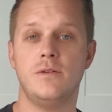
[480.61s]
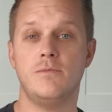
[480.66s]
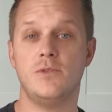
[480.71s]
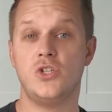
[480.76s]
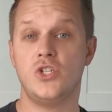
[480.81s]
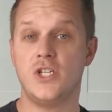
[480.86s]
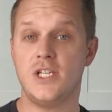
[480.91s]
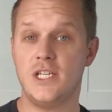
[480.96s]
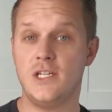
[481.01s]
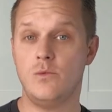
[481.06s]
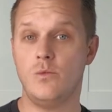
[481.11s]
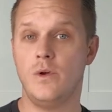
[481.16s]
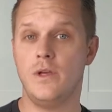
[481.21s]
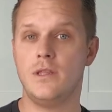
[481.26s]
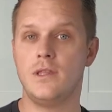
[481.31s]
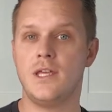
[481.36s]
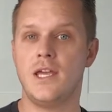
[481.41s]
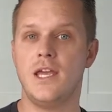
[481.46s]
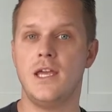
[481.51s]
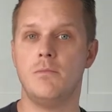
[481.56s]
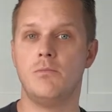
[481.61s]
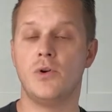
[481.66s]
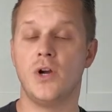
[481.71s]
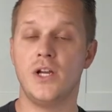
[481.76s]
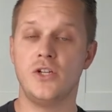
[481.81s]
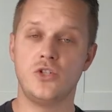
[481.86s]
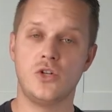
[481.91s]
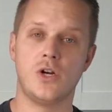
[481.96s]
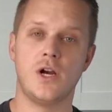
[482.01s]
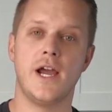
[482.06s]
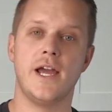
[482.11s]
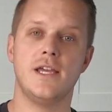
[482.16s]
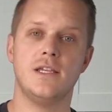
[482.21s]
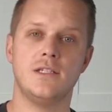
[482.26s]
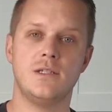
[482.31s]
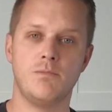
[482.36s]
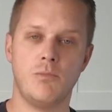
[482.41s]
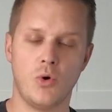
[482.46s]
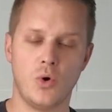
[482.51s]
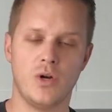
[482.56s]
a machine with a
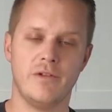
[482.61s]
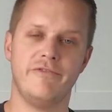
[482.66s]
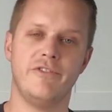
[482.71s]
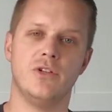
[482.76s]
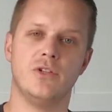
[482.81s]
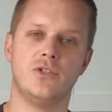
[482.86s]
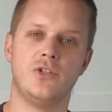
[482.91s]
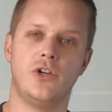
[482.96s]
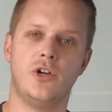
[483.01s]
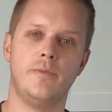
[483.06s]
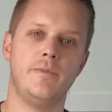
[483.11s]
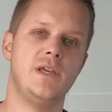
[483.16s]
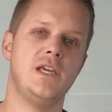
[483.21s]
pressurized portafilter,